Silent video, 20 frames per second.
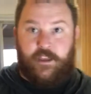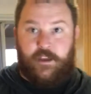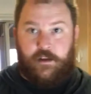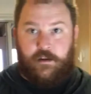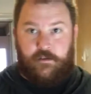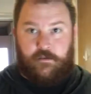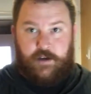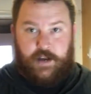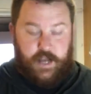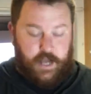
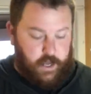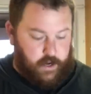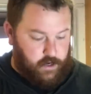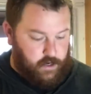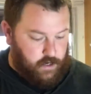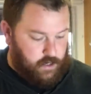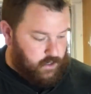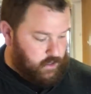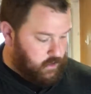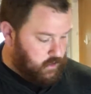All right.
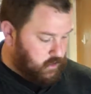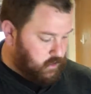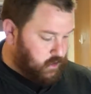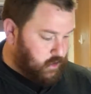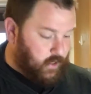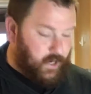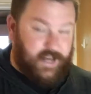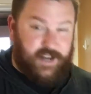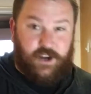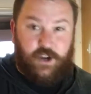
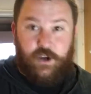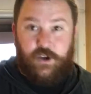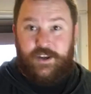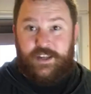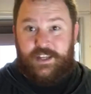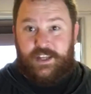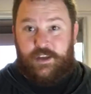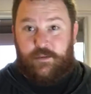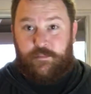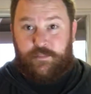So I had to go
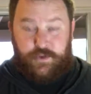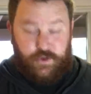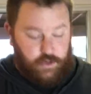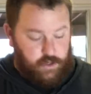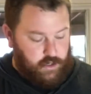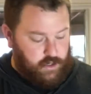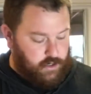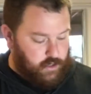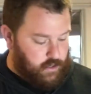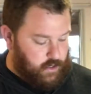get the
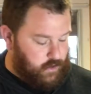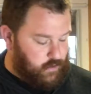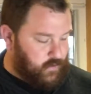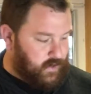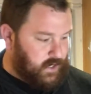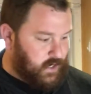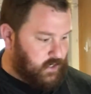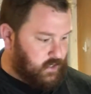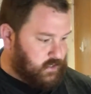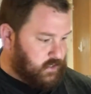computer,
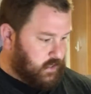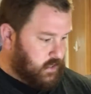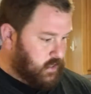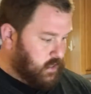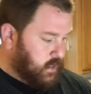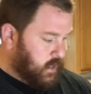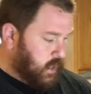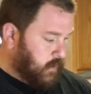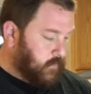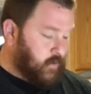otherwise
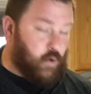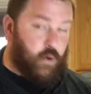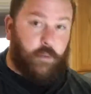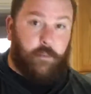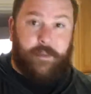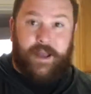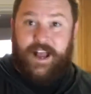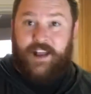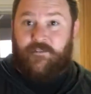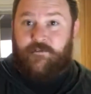I'll be going
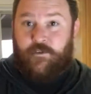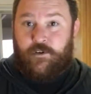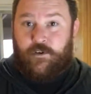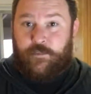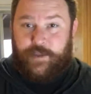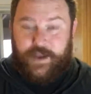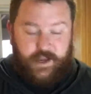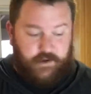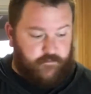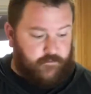back
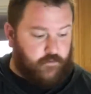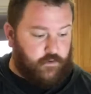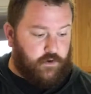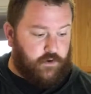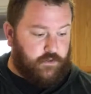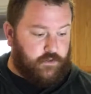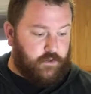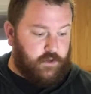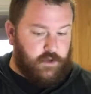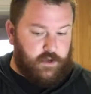and
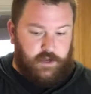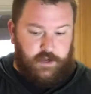forth,